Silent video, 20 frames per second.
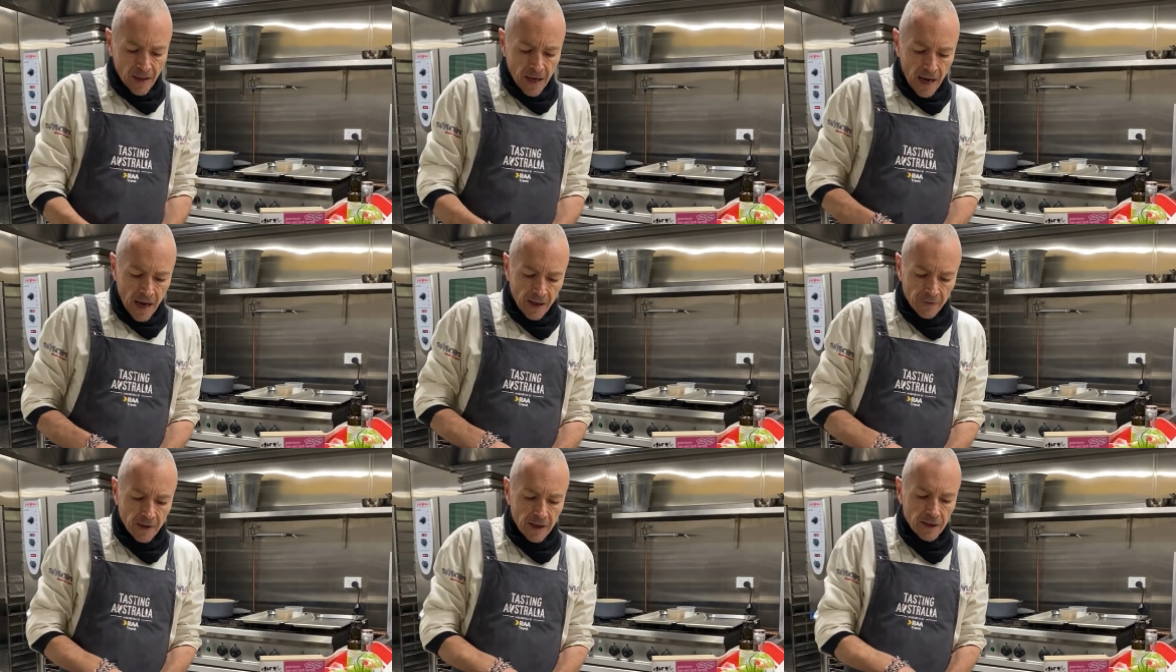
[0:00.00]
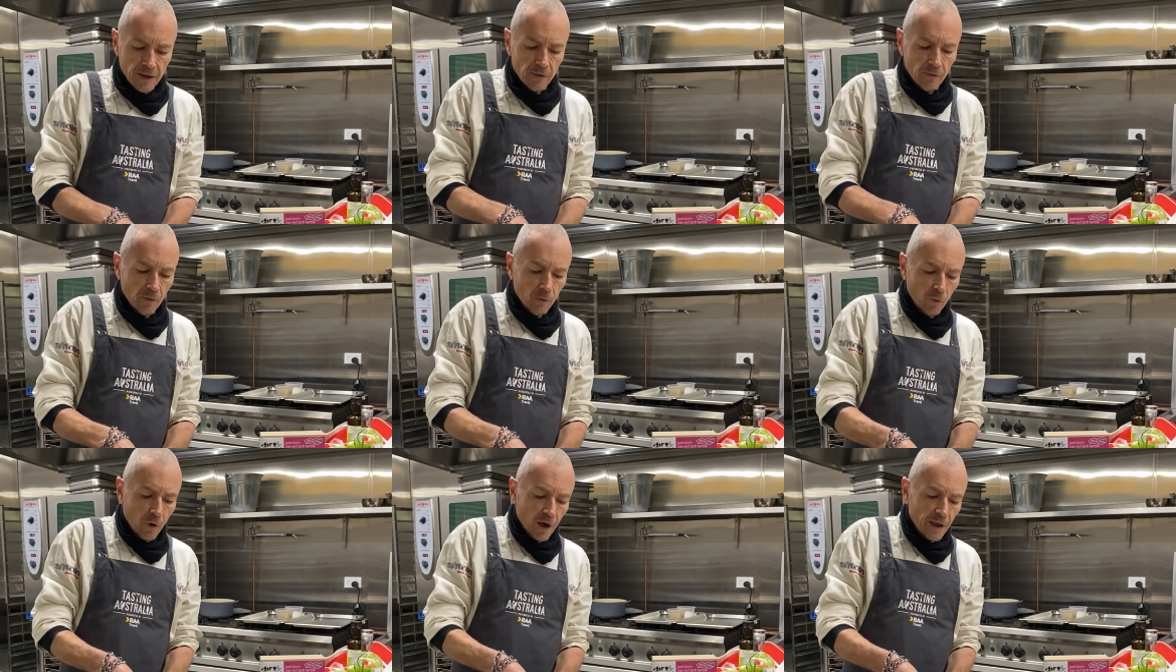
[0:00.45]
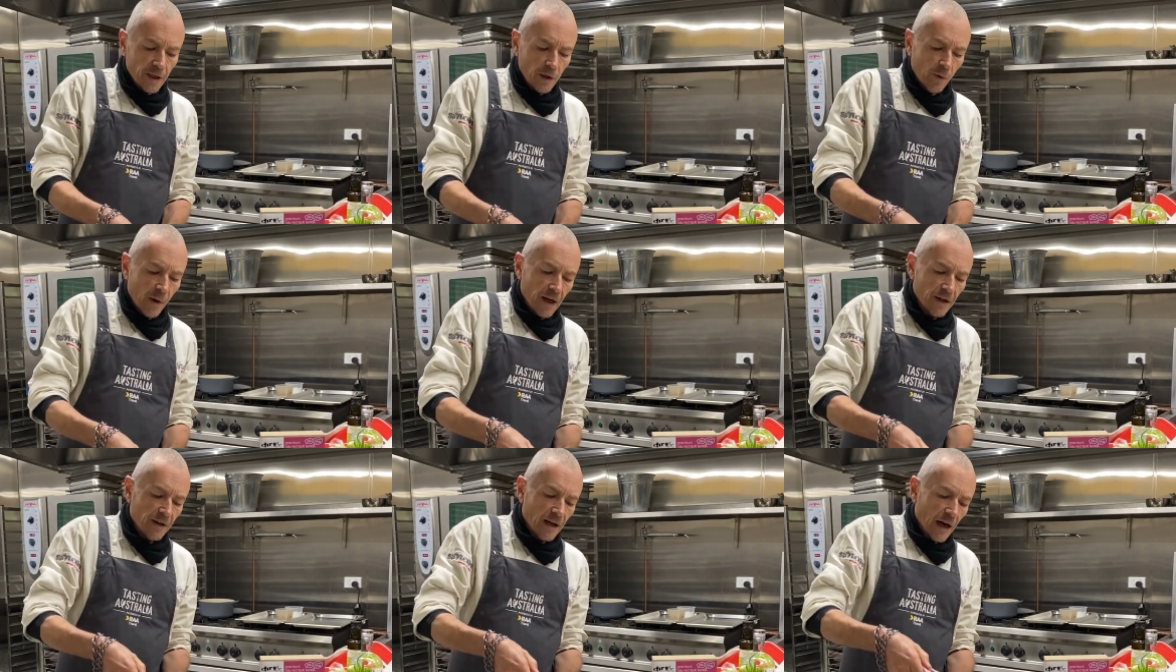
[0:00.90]
and then what you
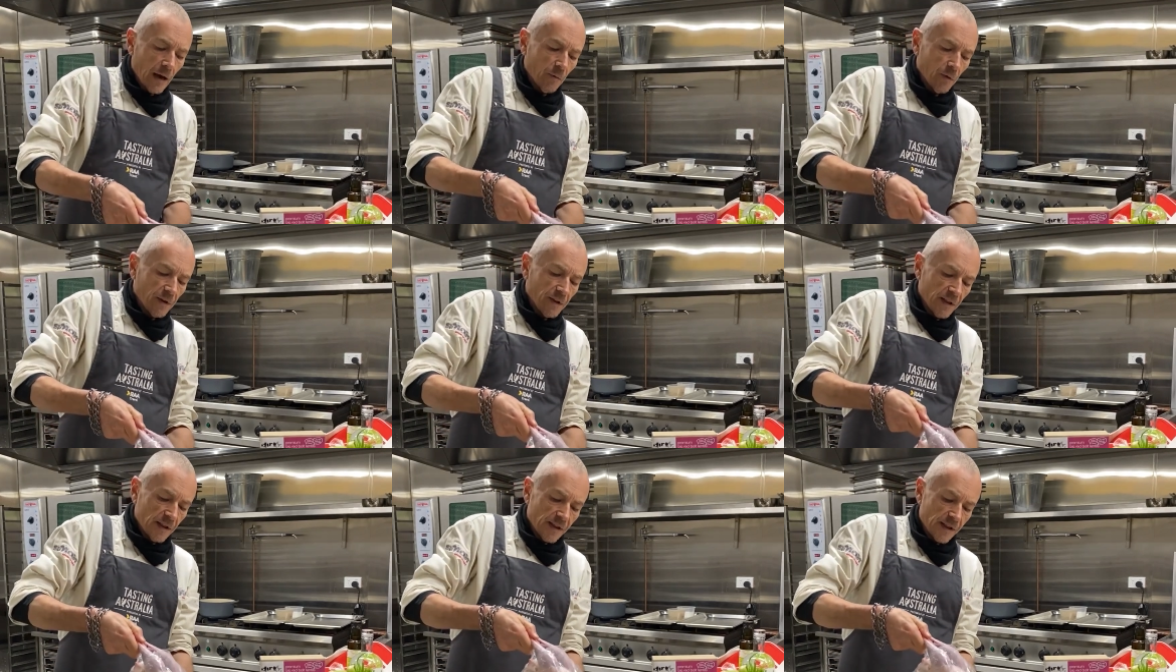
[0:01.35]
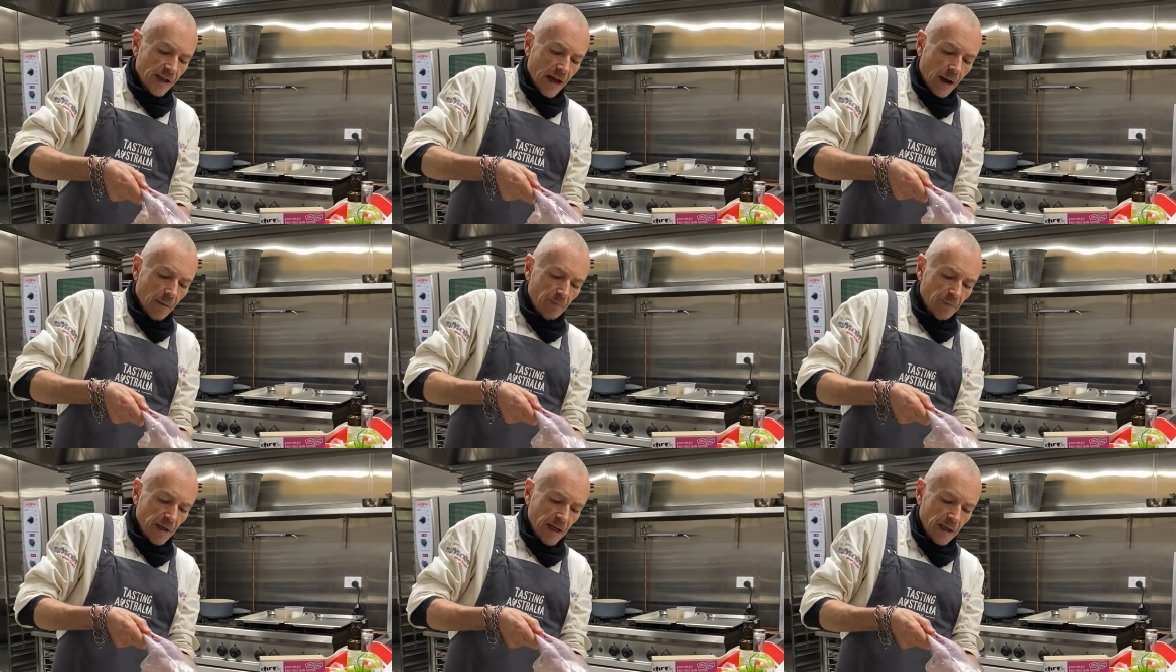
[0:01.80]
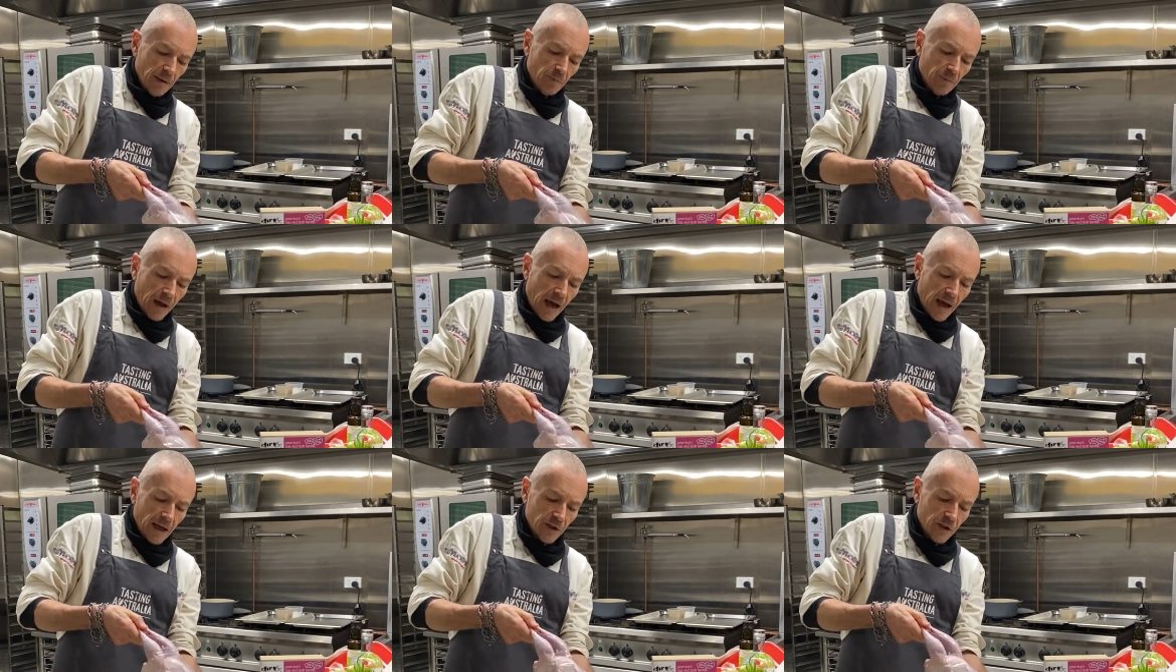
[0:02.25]
end up with is that pink
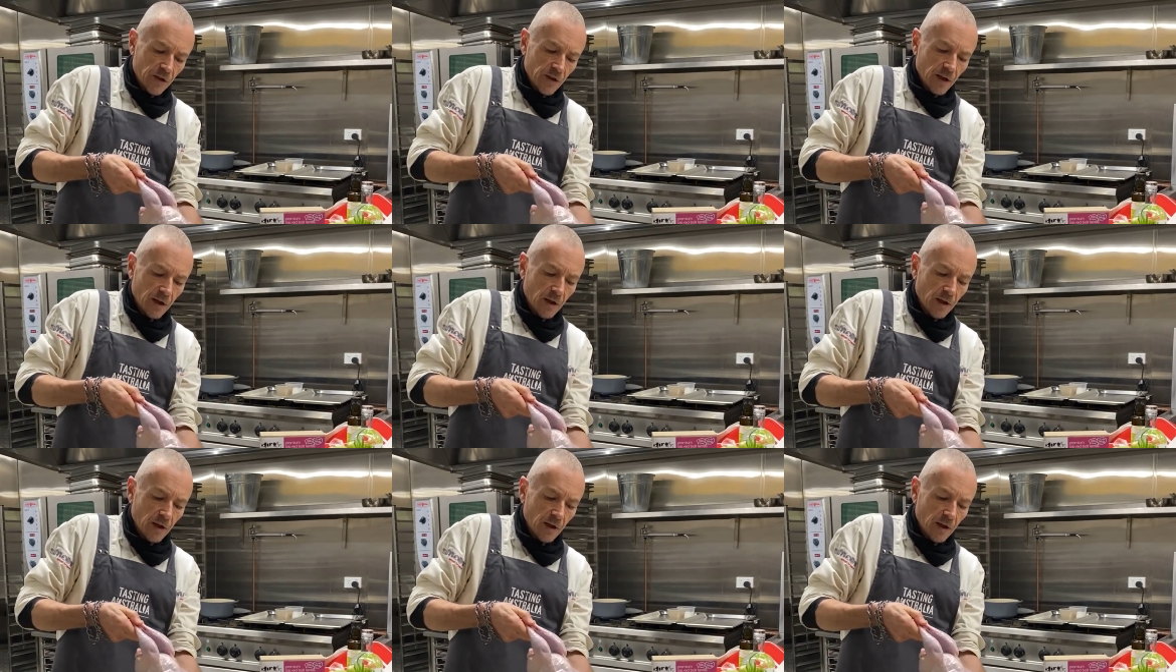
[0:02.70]
patch